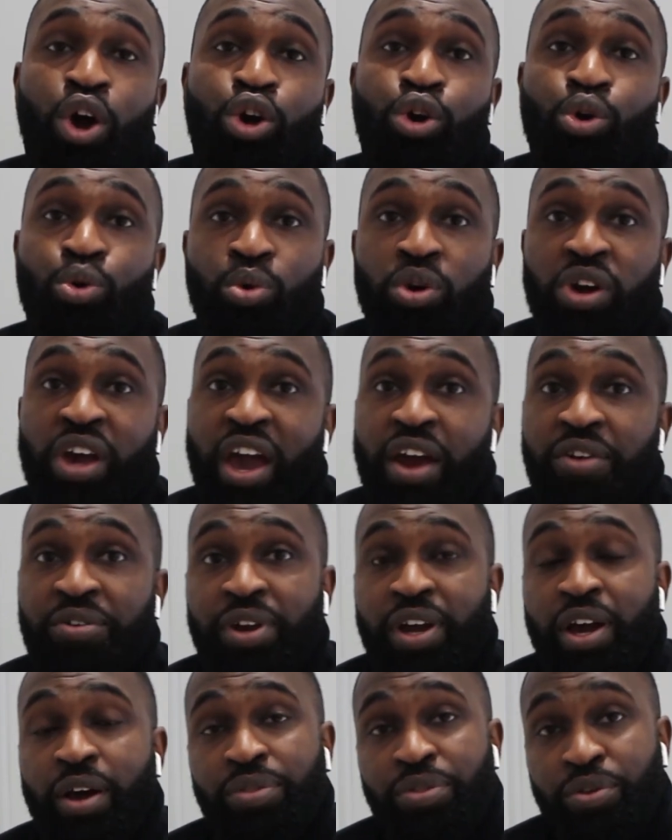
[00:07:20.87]
who will
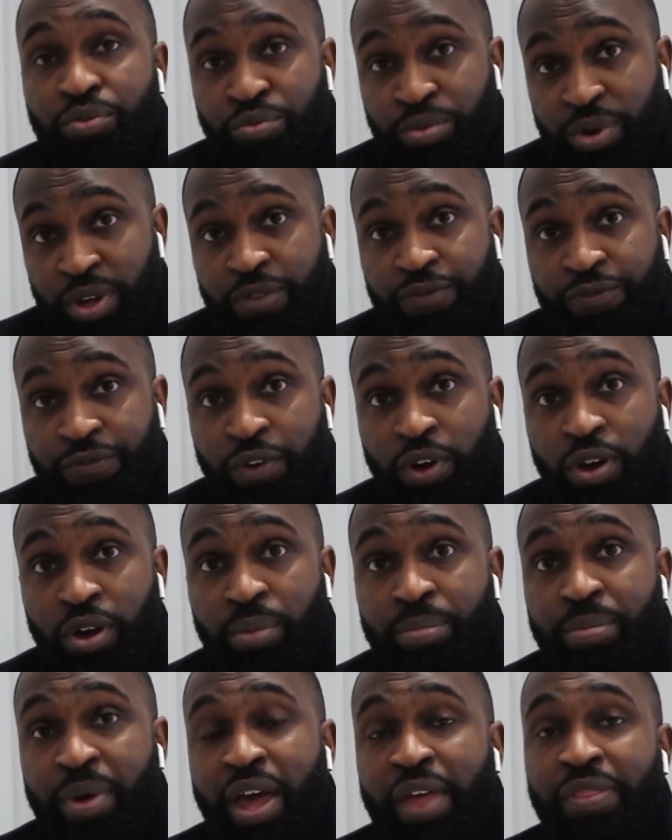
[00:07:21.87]
carry out the
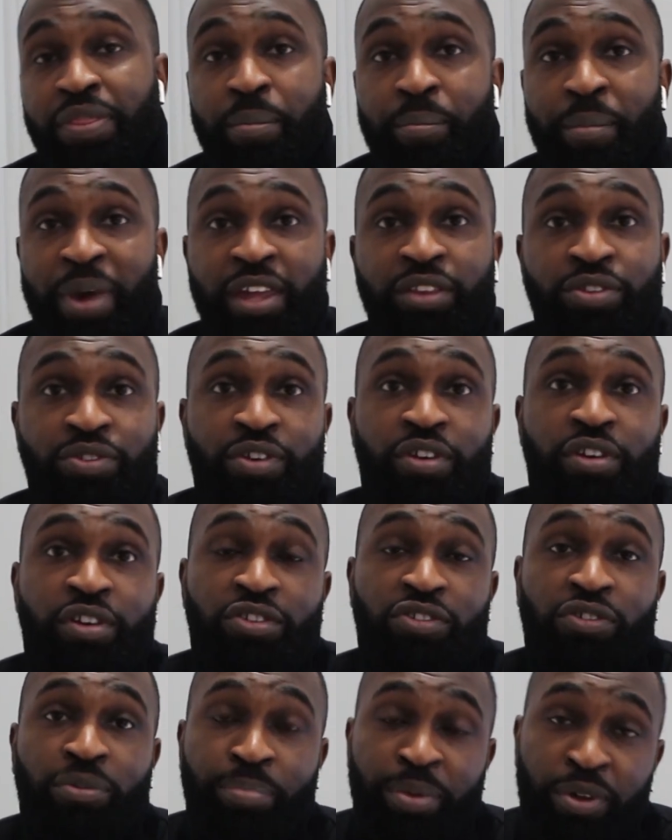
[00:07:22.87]
refurb and the
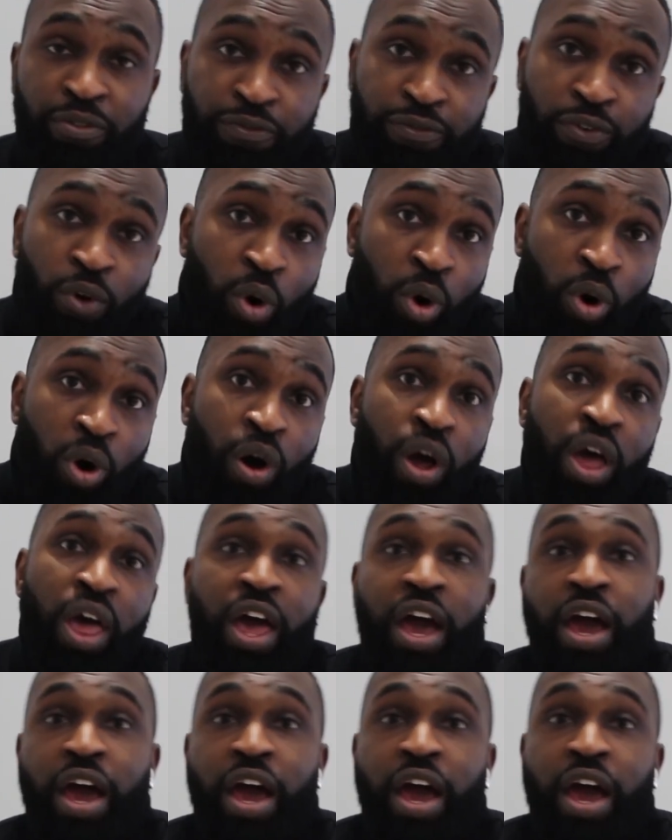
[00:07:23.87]
maintenance before